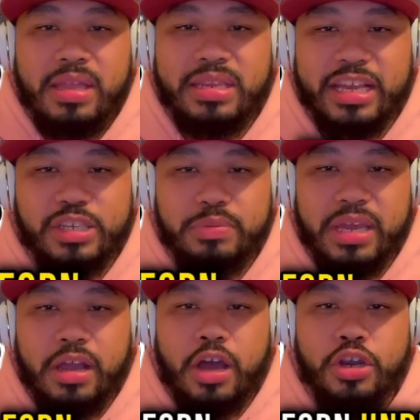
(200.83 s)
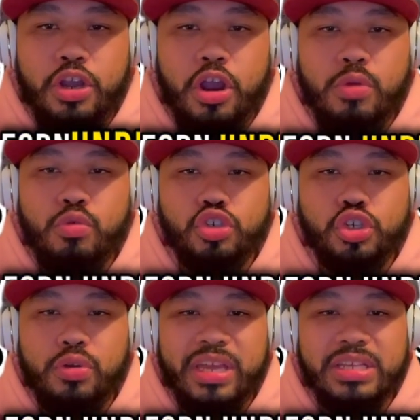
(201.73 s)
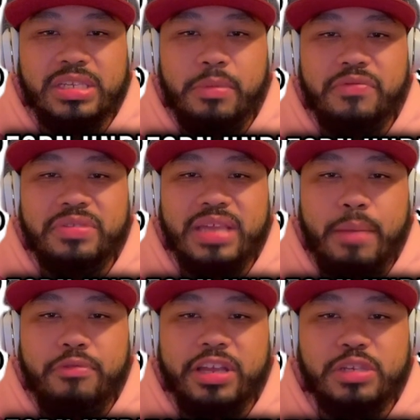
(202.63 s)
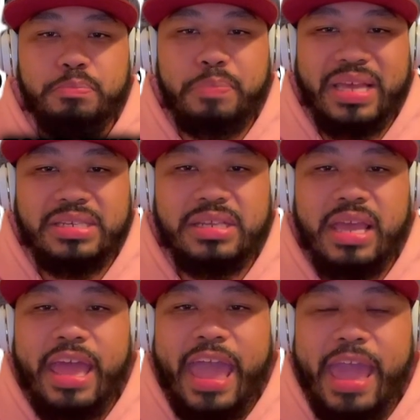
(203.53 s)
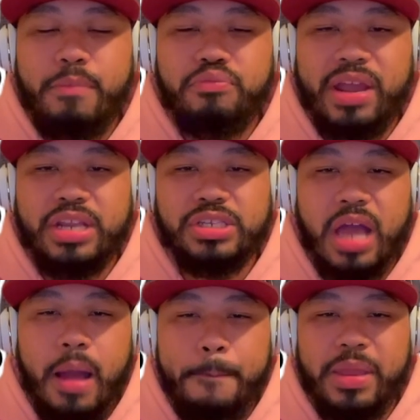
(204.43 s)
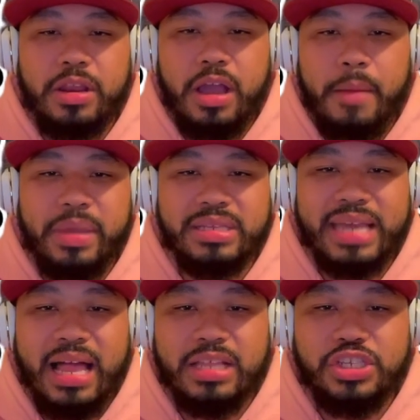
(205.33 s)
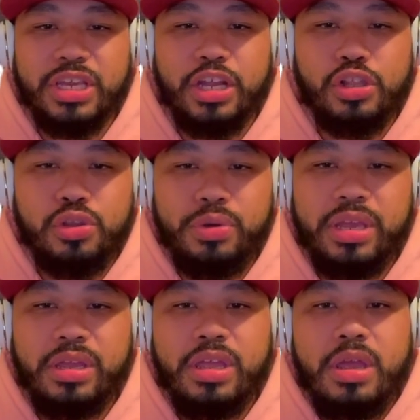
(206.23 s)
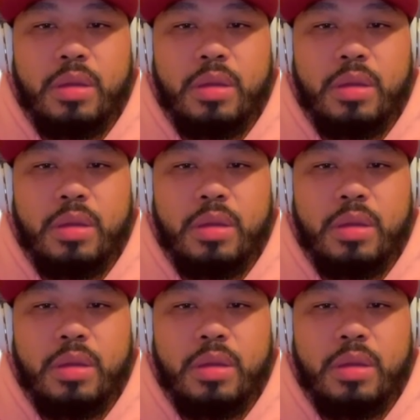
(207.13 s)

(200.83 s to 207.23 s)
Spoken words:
The ESPN undercard will showcase some of the top rank's best and brightest up-and-coming talents, including